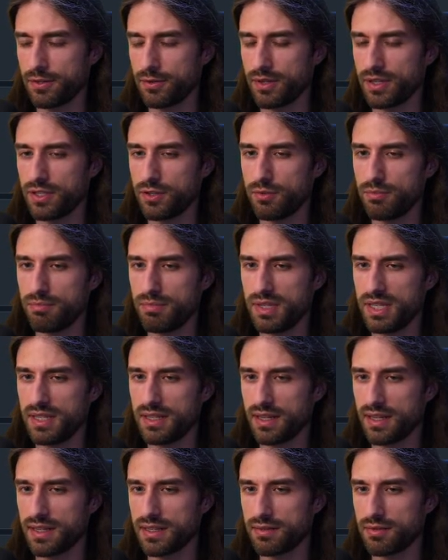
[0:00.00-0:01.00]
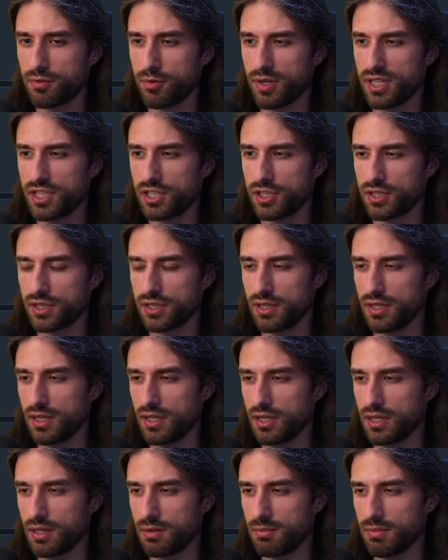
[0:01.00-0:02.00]
really the mean I have reached,
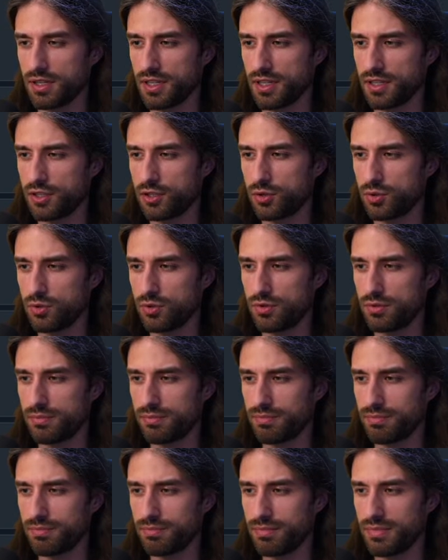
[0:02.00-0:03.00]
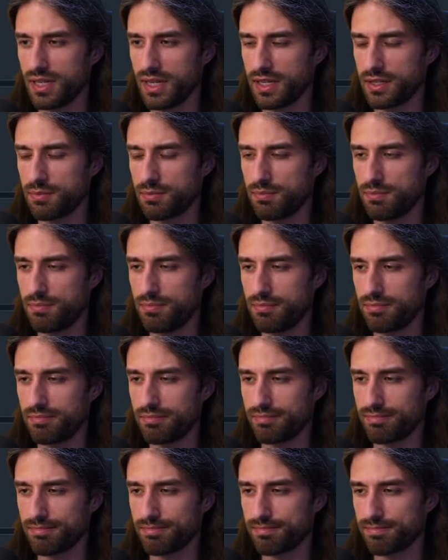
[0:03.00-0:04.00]
but I should be like,
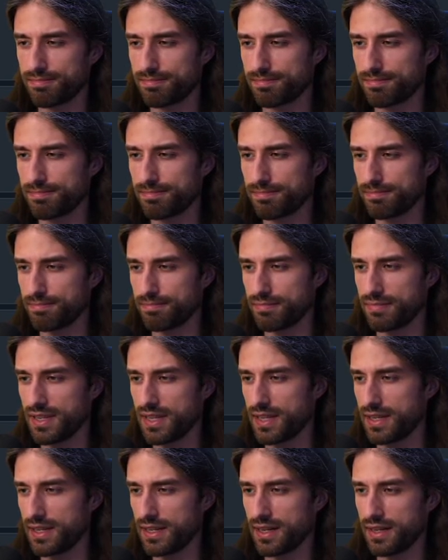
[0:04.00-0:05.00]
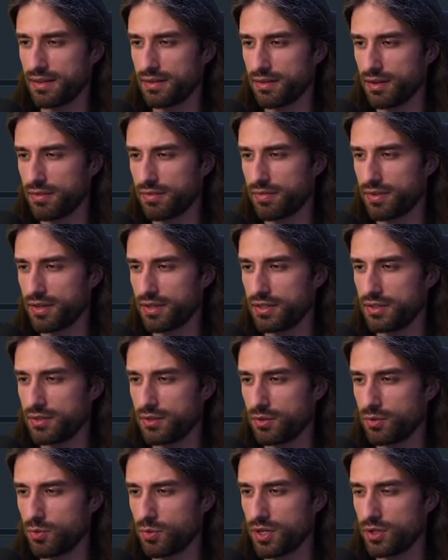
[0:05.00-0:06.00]
yeah, like find
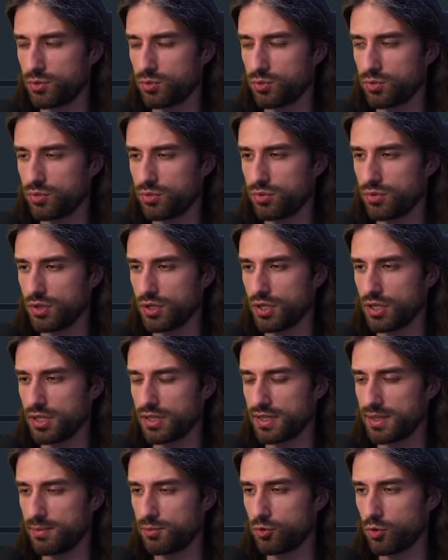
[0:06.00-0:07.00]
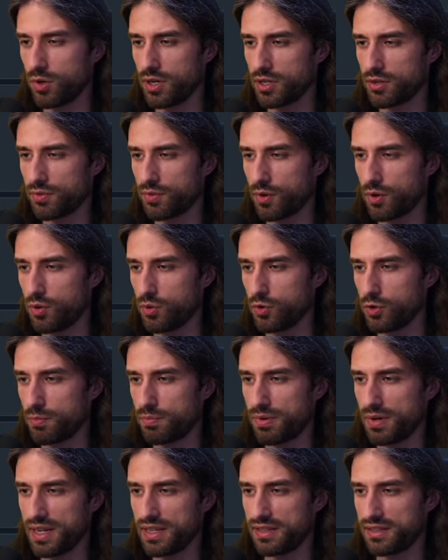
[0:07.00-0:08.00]
a way to keep track of all the
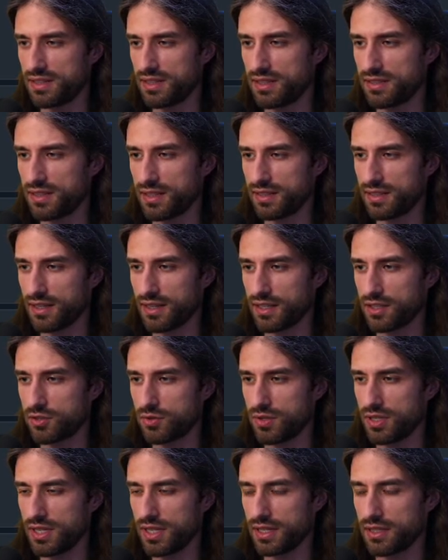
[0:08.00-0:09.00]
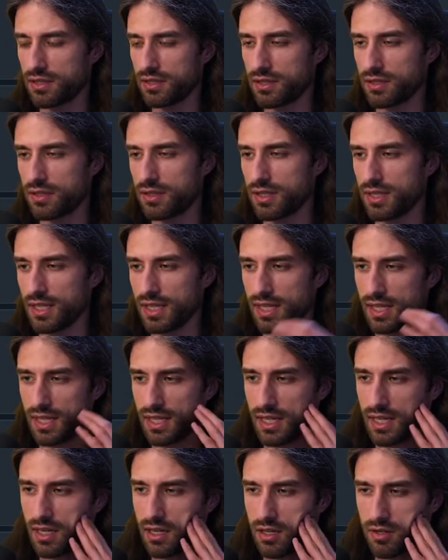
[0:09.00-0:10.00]
places that are actually like
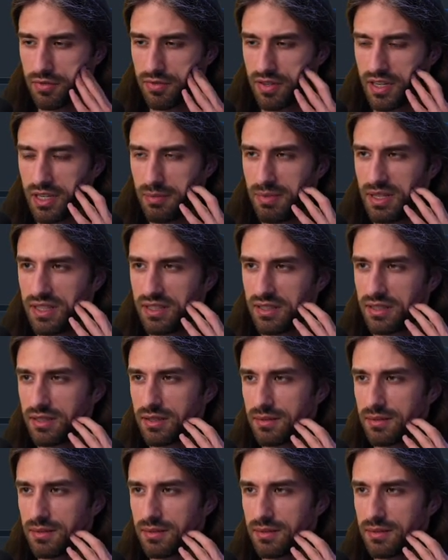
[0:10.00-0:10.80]
off limit.